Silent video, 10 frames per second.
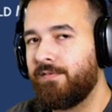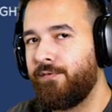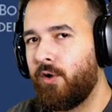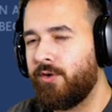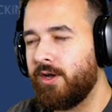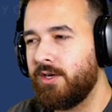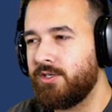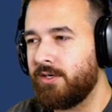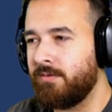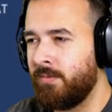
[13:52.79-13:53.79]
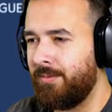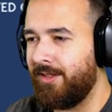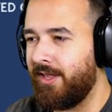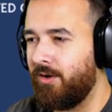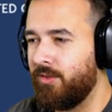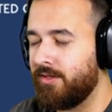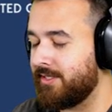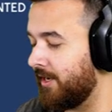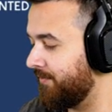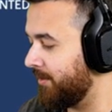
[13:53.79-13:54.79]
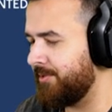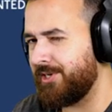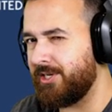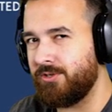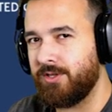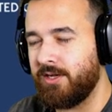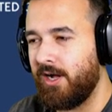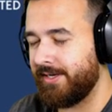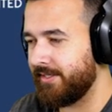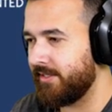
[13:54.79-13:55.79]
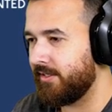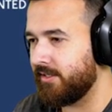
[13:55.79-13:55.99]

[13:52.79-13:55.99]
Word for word: forage and maybe get all this stuff. Maybe she can do the gardening